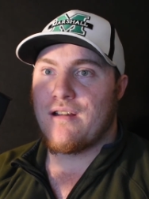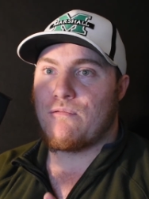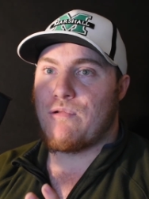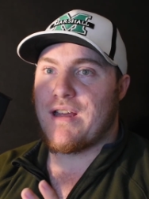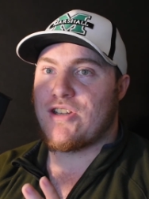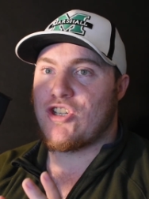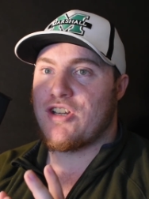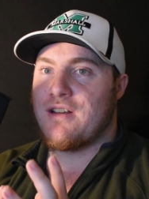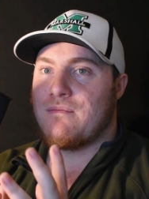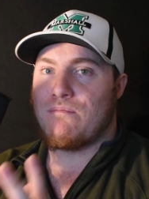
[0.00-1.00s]
which
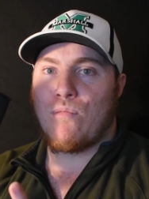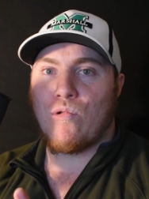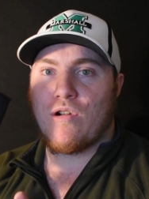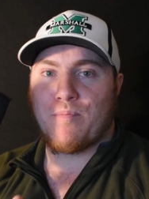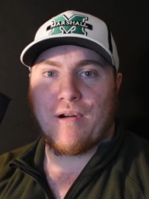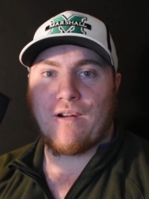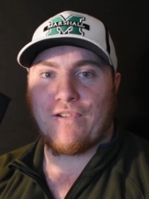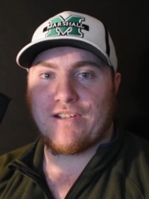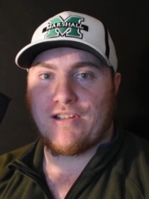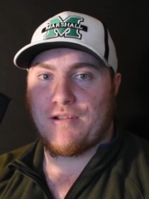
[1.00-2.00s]
more
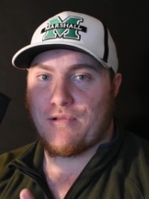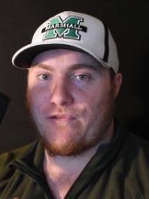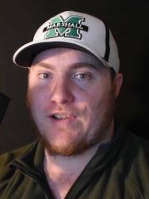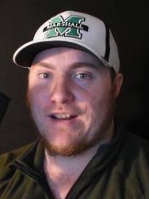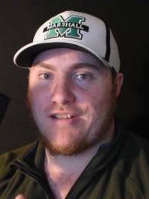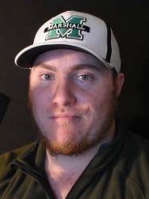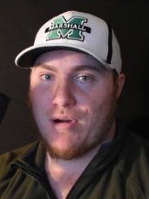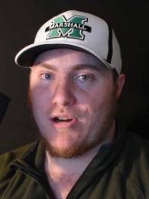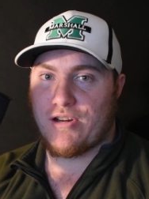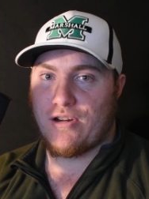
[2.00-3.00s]
perfectly reflects
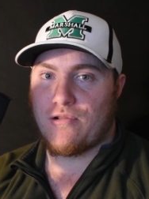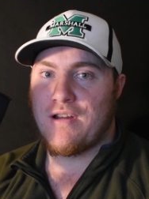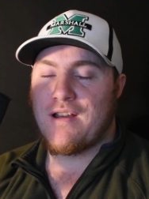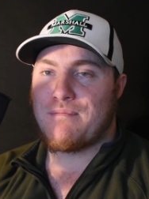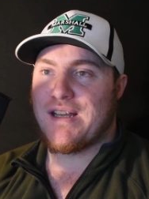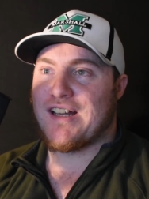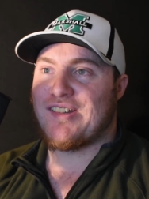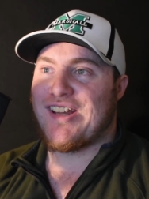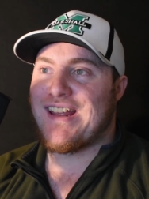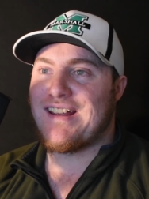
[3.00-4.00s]
Marco
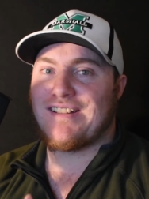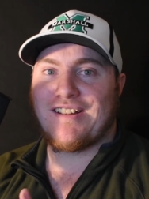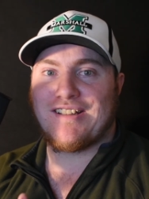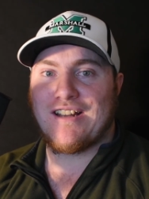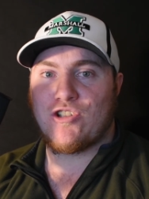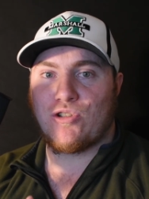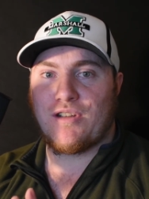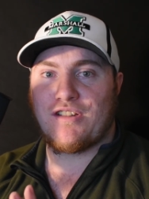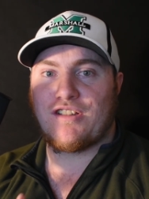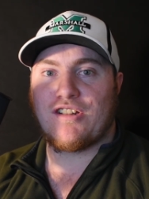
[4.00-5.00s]
because he is
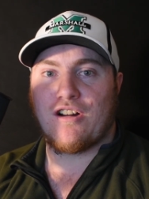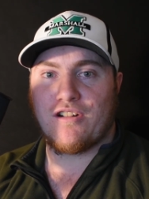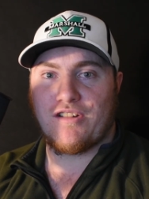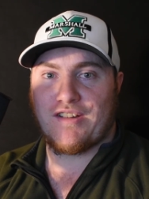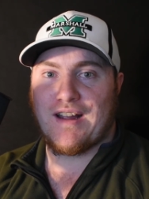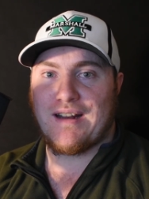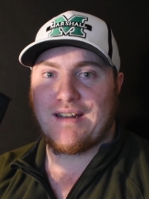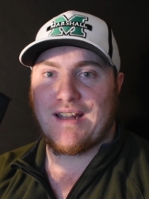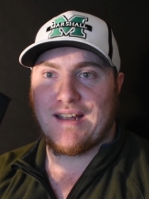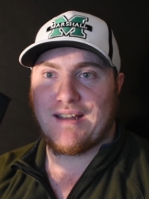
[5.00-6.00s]
essentially Star's
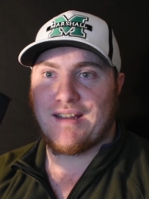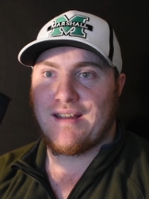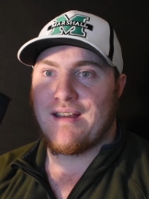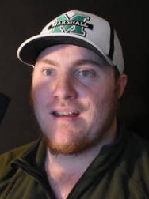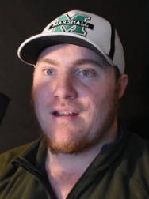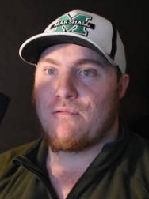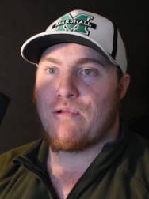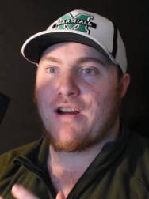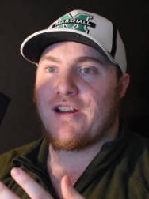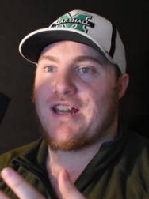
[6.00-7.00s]
sidekick,
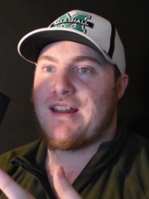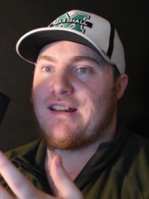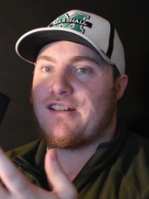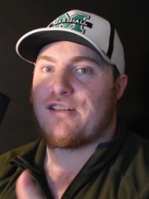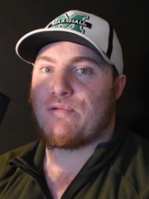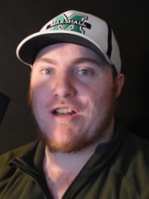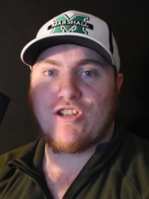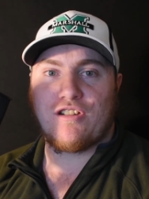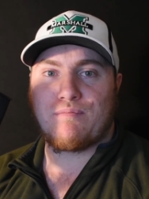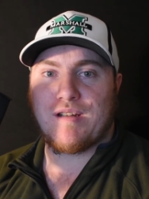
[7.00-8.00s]
where he
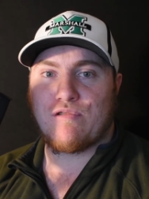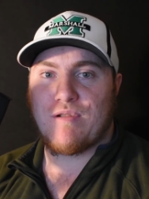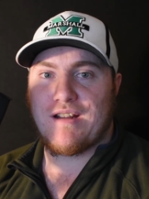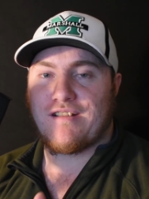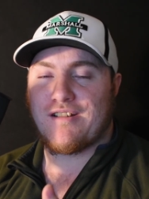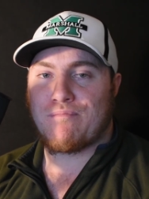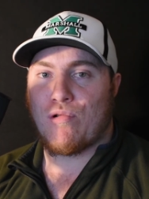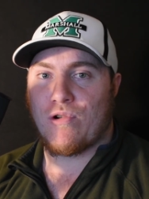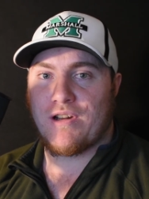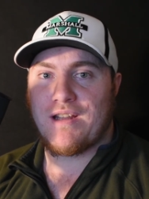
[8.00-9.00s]
switches between
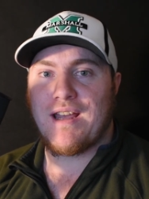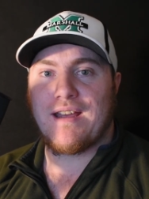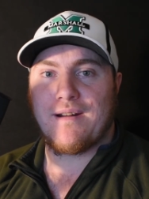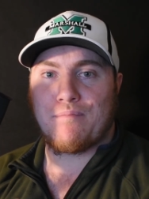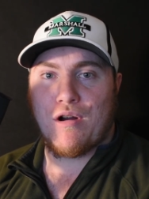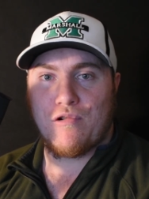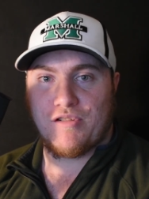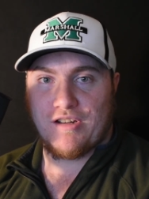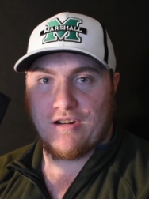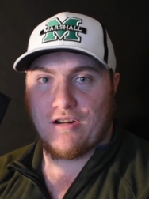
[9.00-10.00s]
supporting and
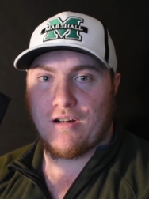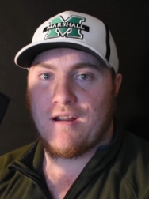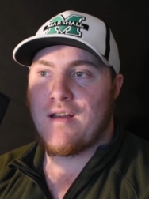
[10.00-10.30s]
opposing her